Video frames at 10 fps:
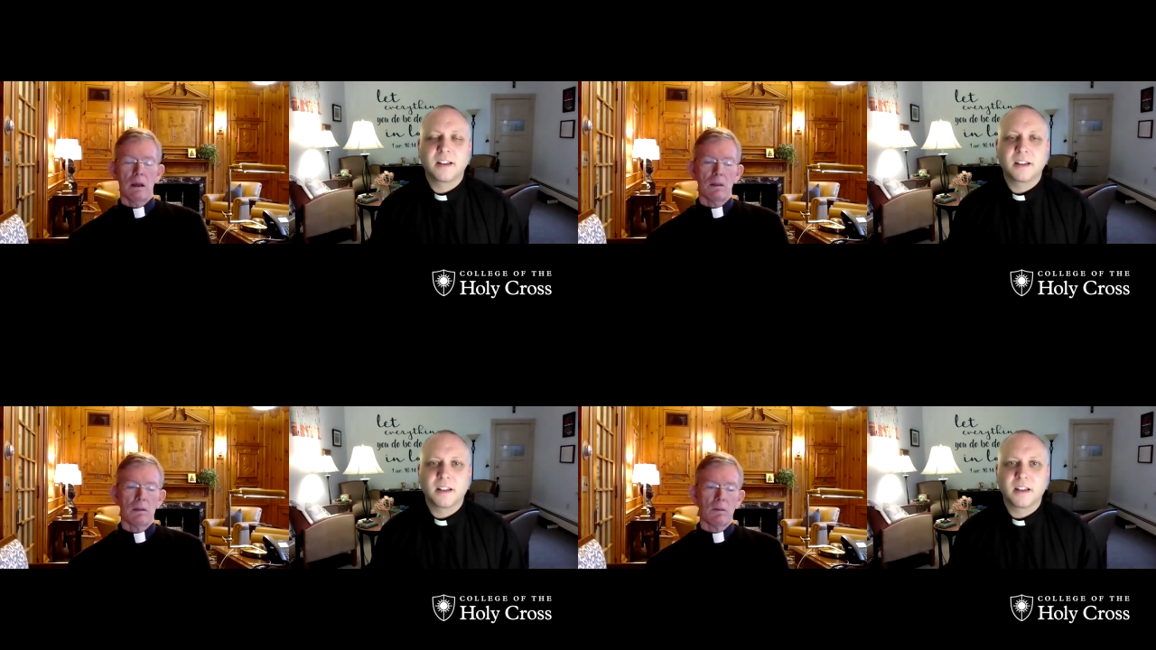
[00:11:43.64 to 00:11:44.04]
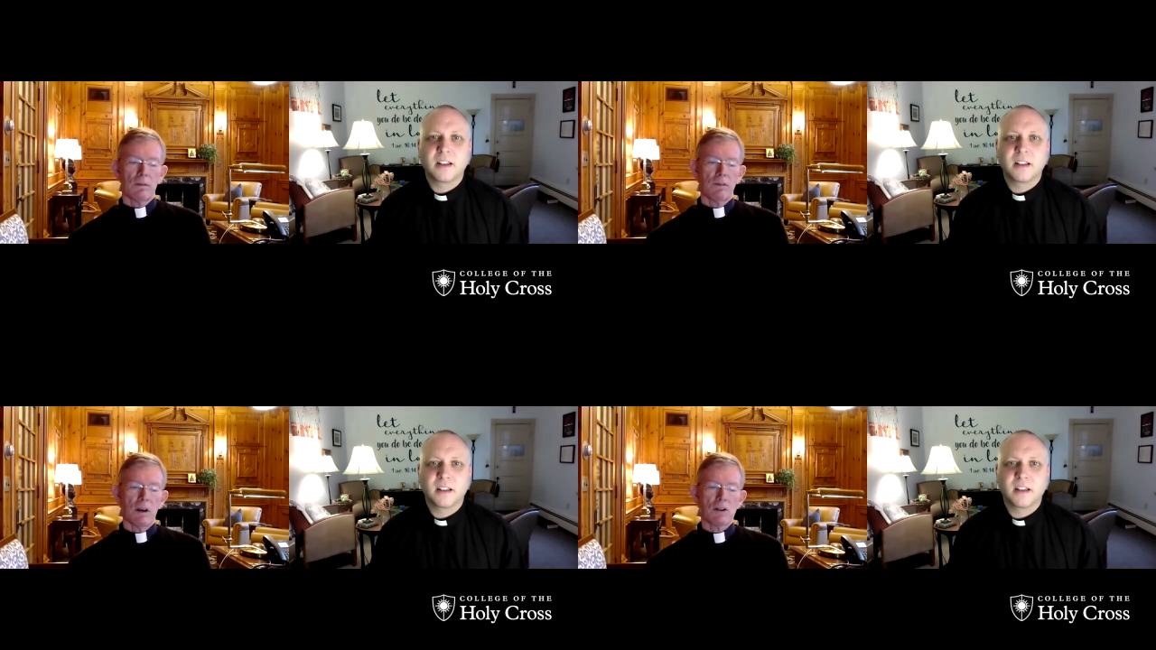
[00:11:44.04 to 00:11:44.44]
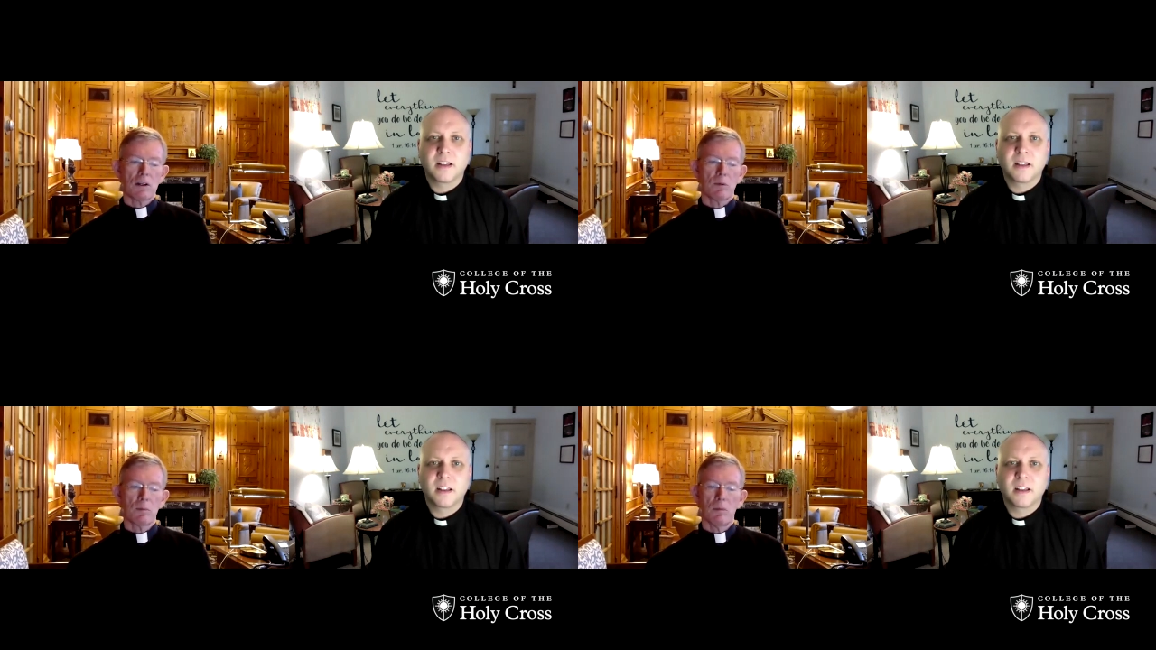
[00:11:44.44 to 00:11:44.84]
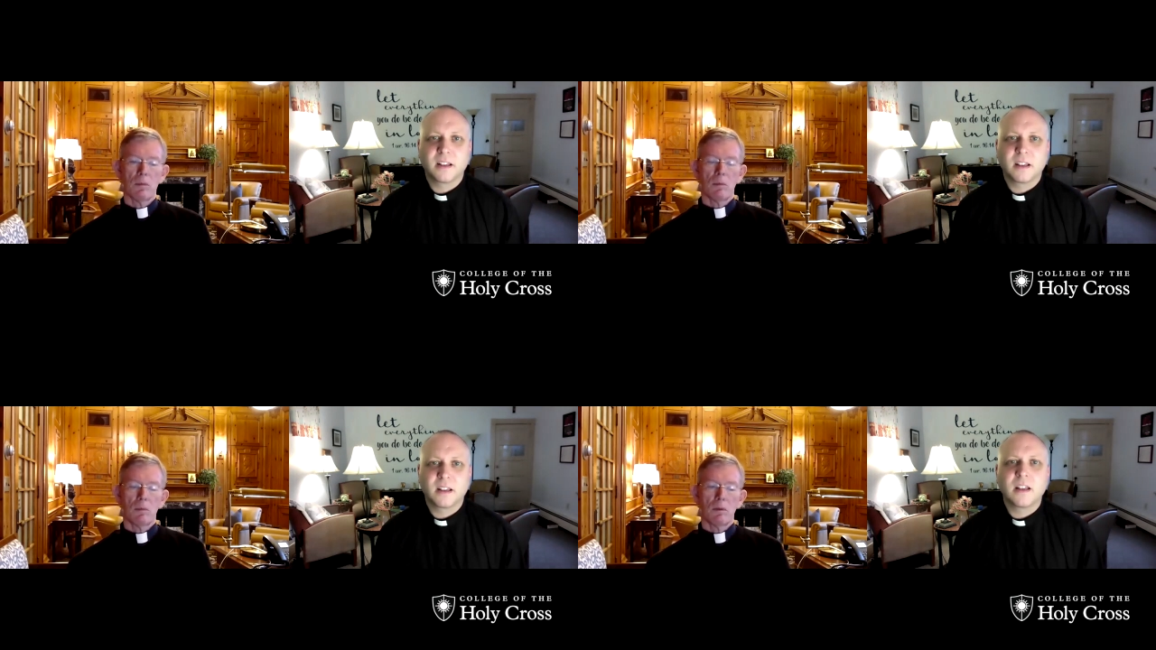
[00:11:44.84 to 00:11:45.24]
Speaker 1: the friendships
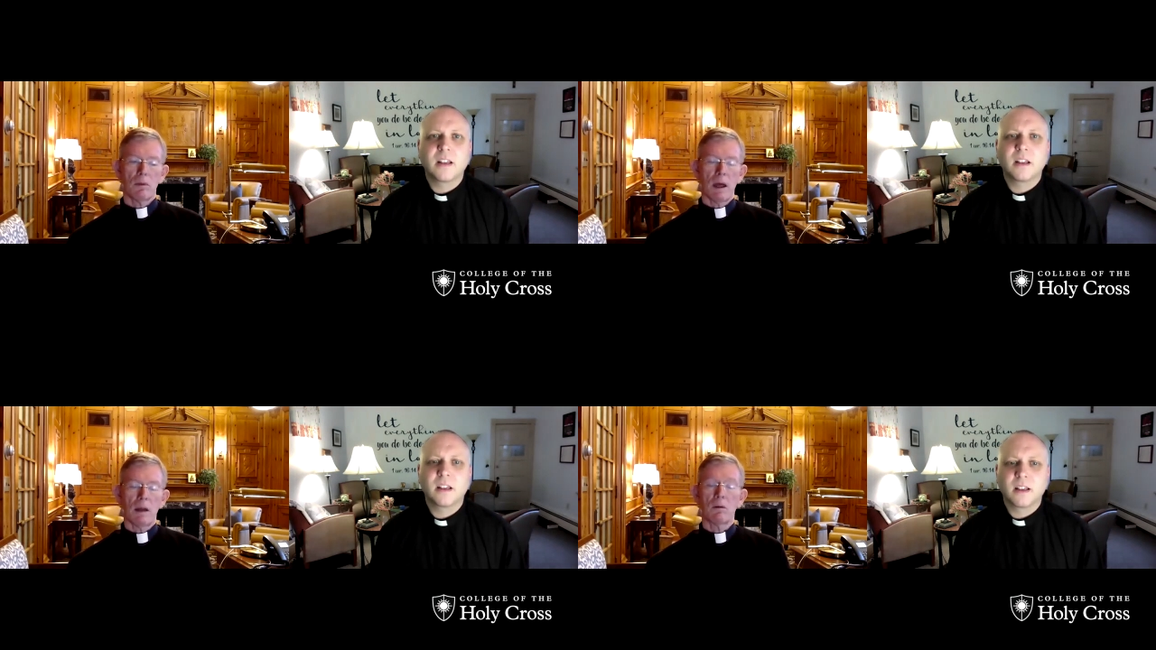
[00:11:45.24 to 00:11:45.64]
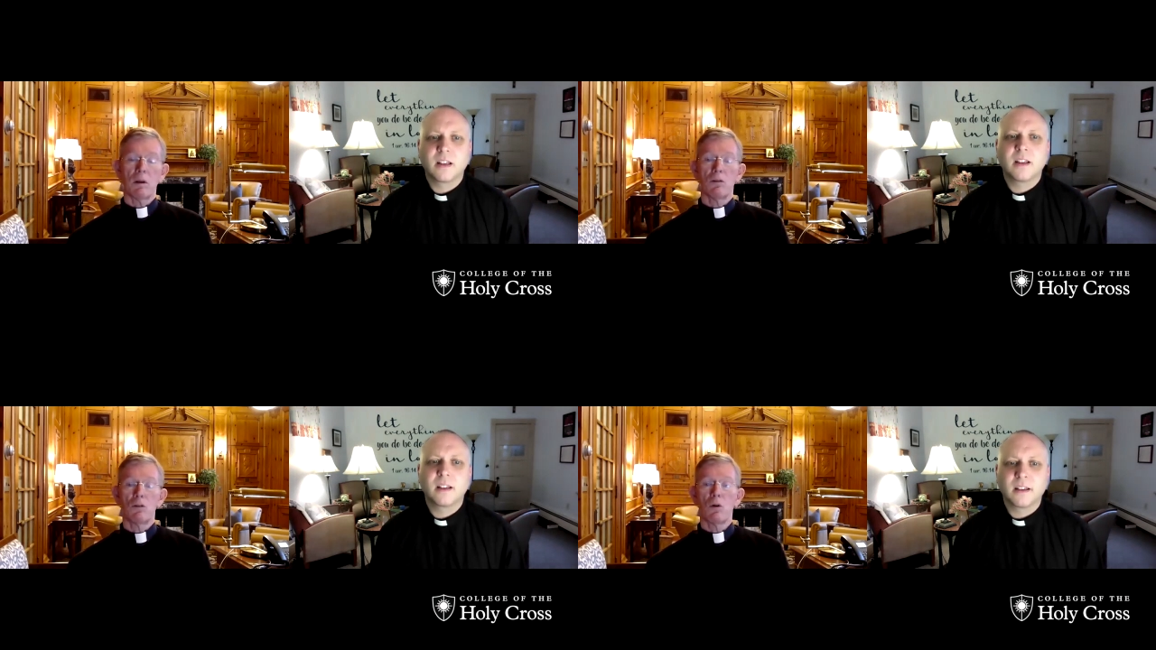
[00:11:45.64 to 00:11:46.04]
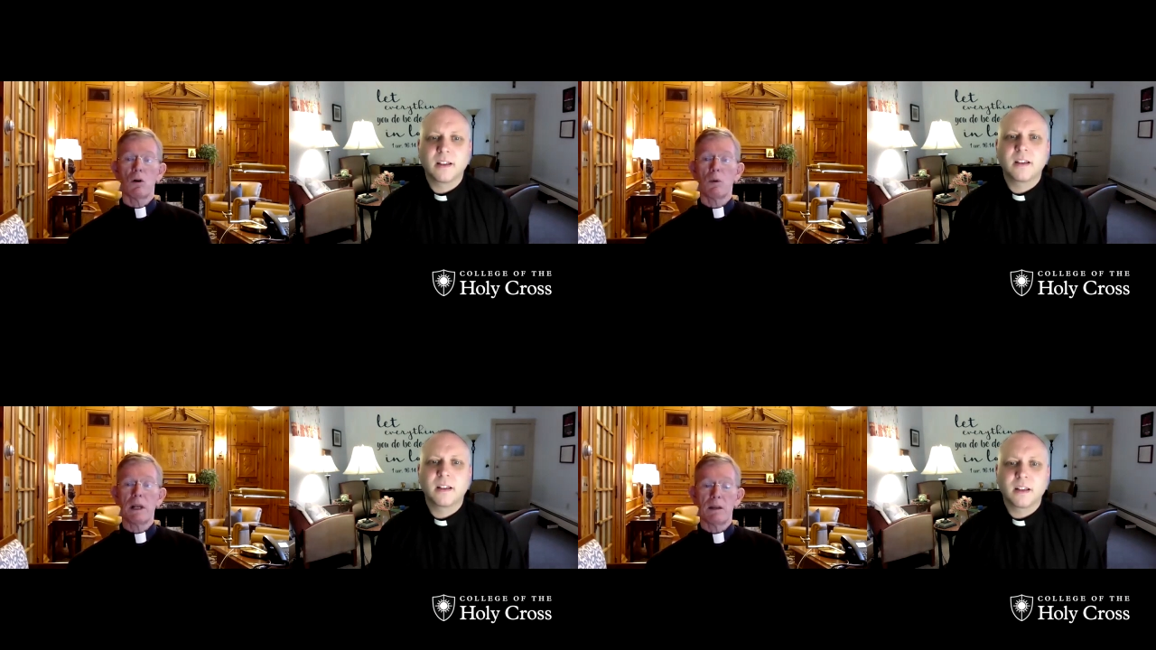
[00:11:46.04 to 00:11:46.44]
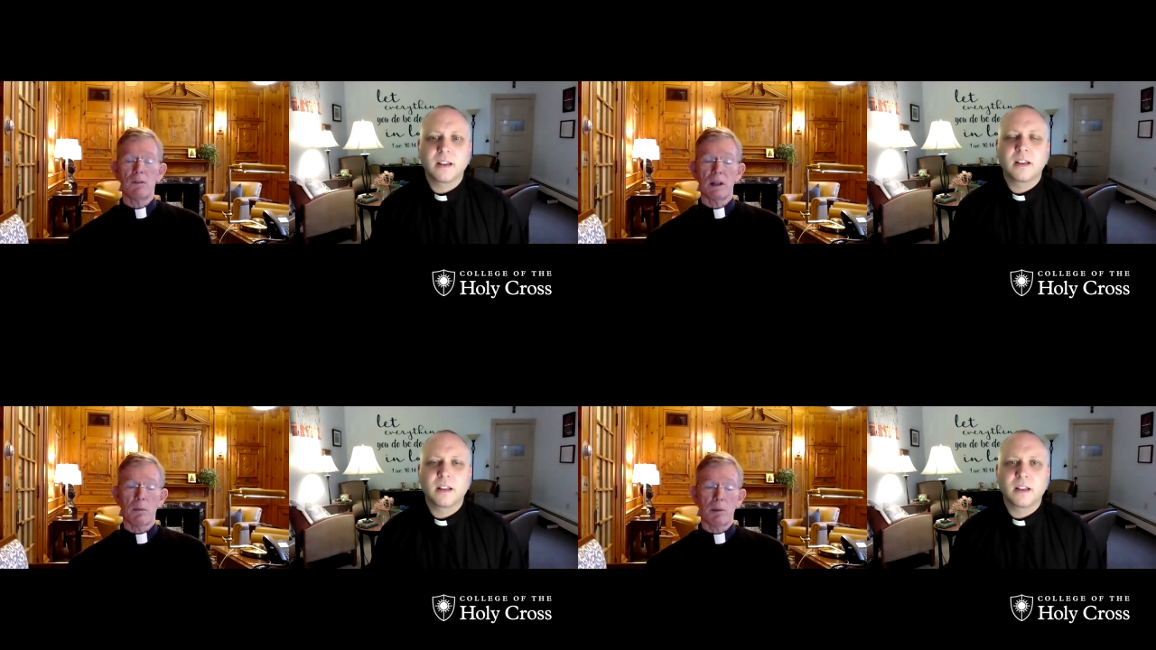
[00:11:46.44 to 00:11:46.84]
that endured, we lived
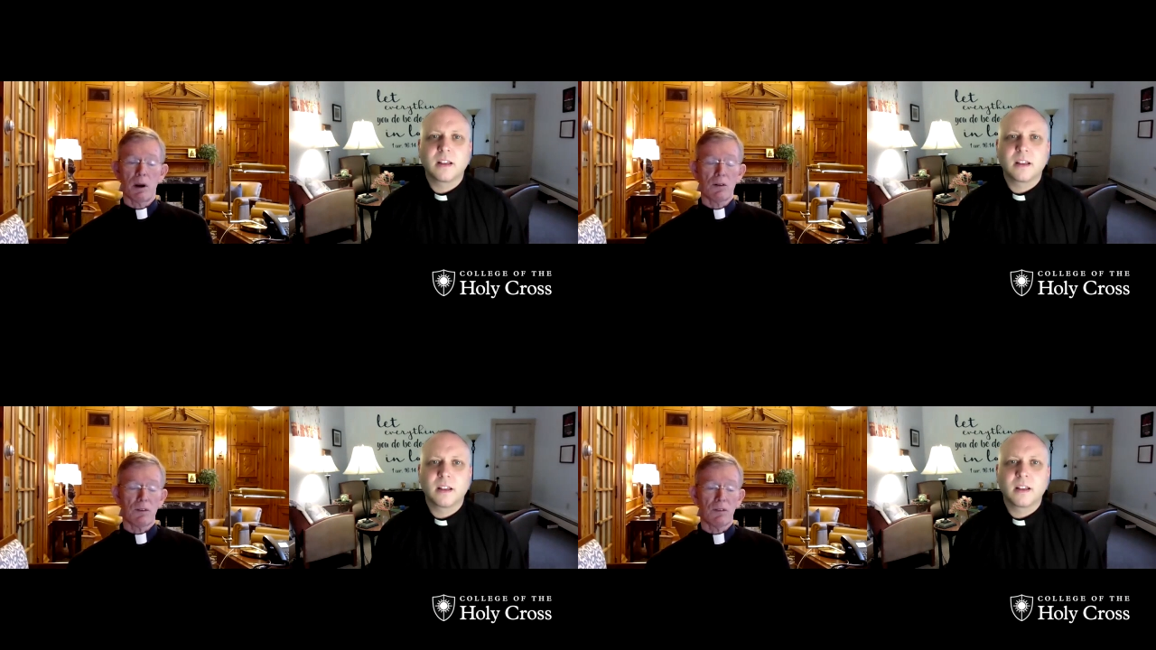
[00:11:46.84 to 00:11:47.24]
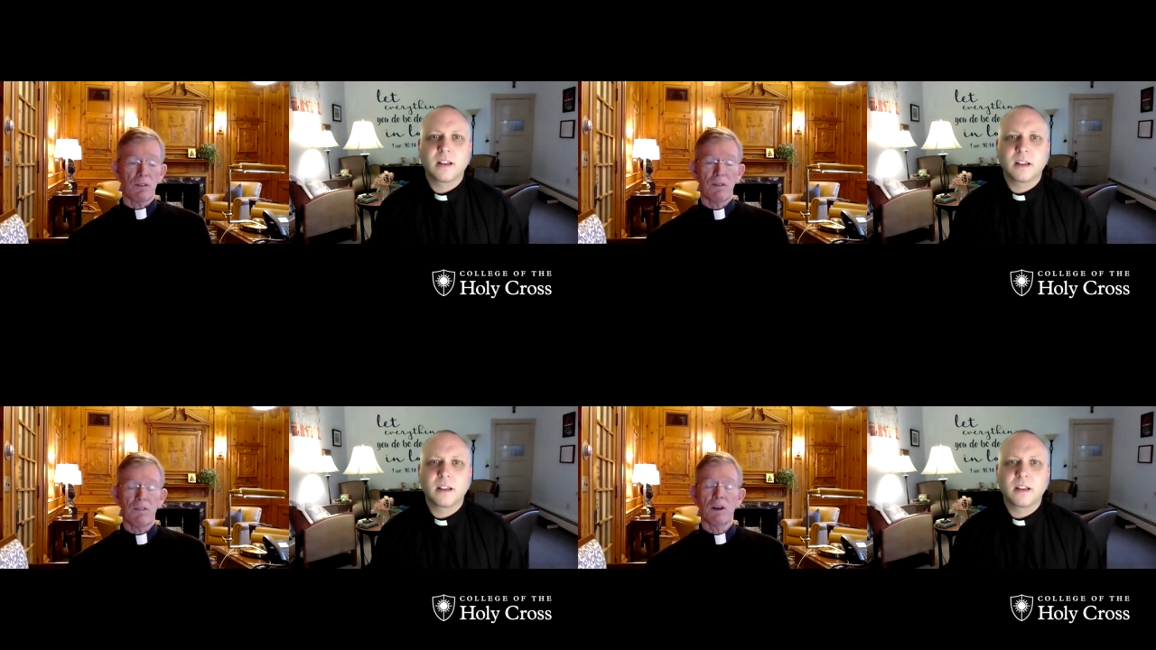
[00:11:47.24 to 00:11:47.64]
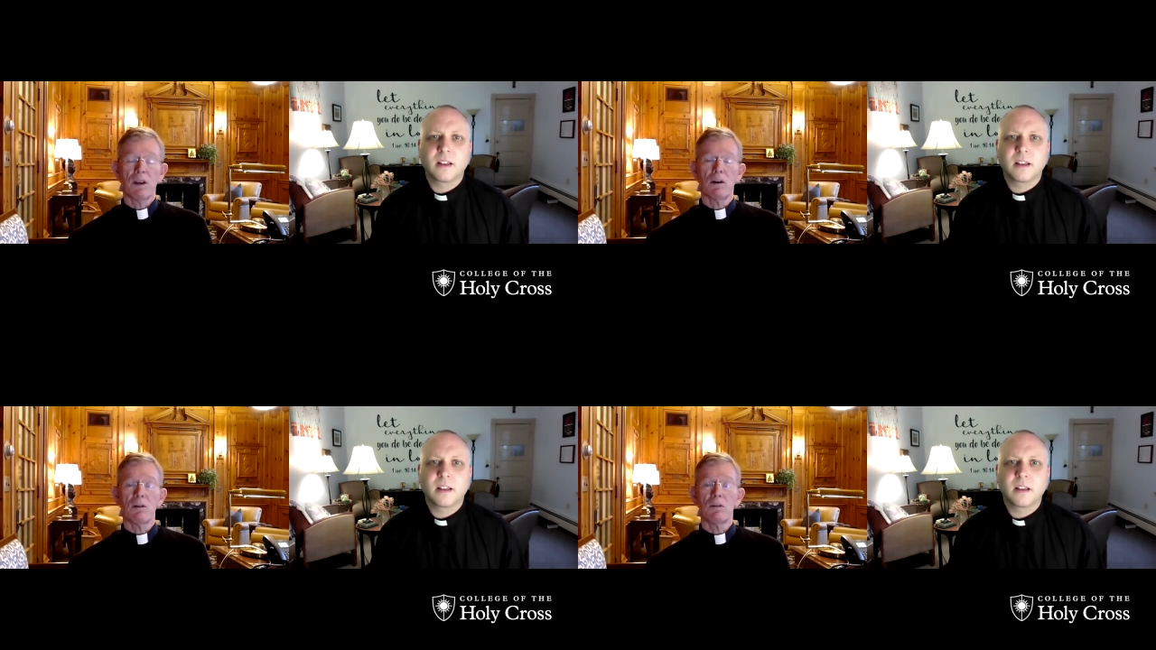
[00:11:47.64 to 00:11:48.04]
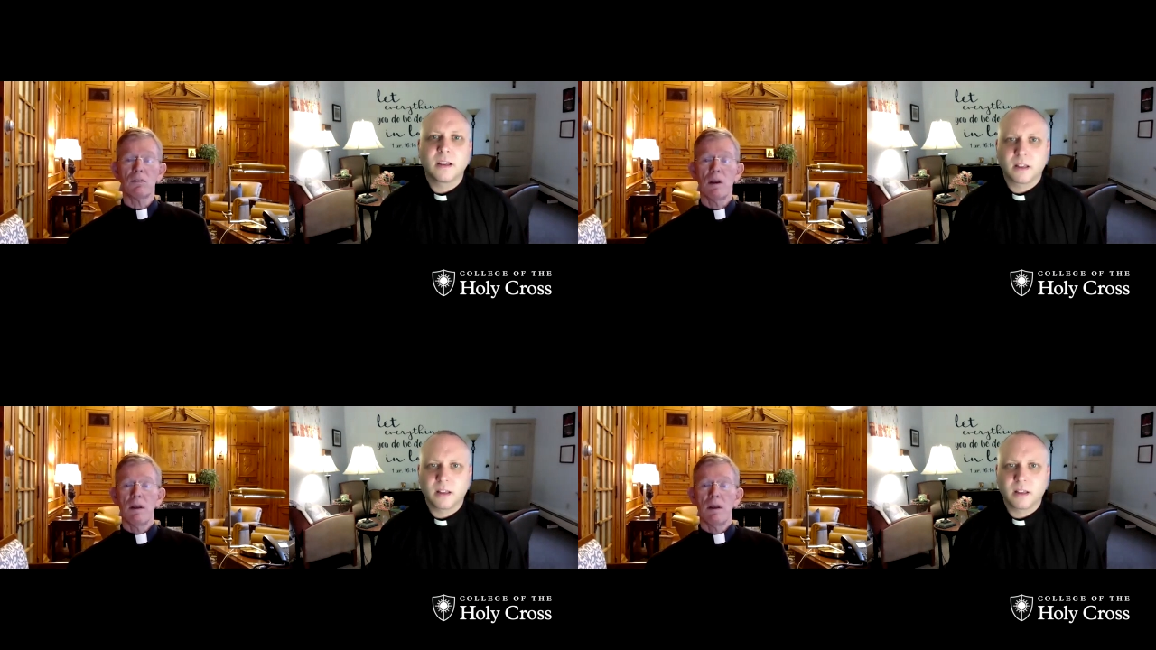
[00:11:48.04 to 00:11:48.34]
in that parish for fifty years.